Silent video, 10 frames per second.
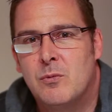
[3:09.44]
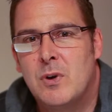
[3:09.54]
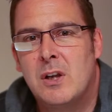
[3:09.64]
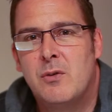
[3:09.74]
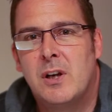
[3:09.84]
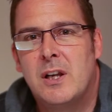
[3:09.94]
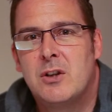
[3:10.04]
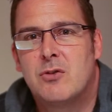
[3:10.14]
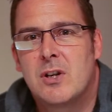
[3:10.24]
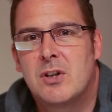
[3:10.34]
really
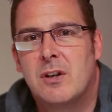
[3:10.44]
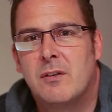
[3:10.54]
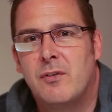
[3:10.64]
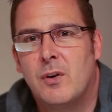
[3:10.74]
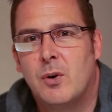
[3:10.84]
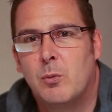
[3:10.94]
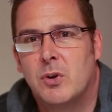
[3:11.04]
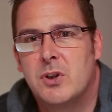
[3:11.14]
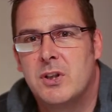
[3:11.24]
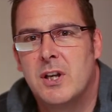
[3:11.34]
interested in the field and
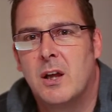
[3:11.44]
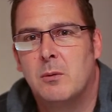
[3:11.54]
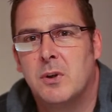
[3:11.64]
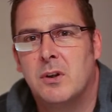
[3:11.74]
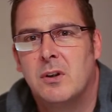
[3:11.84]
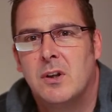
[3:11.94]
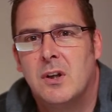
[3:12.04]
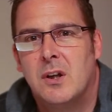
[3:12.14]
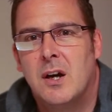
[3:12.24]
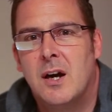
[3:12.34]
wanting to help you,
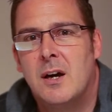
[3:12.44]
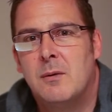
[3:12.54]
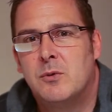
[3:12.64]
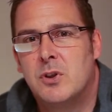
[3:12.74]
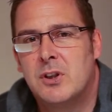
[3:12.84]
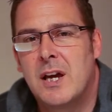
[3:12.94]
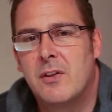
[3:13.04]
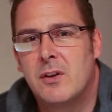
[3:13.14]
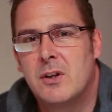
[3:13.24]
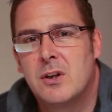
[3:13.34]

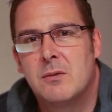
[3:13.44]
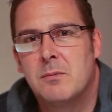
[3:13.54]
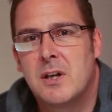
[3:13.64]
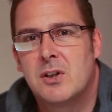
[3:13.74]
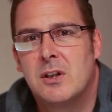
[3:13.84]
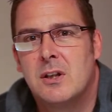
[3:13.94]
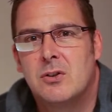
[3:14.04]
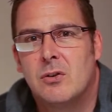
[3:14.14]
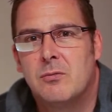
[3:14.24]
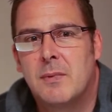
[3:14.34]
together you can basically
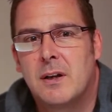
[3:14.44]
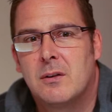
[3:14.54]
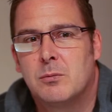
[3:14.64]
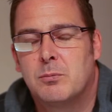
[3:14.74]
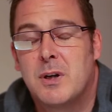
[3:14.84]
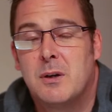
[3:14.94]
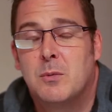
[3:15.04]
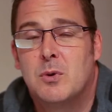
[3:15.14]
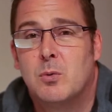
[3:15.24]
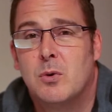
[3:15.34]
sort of make pretty
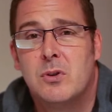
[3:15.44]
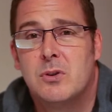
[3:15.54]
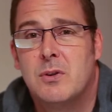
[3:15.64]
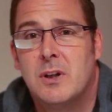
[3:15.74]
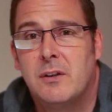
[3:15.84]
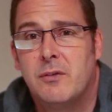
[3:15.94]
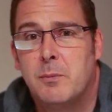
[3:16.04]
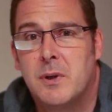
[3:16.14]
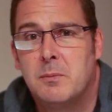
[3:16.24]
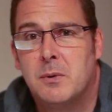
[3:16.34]
much wonders really for
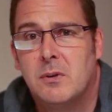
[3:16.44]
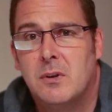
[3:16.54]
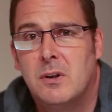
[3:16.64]
people.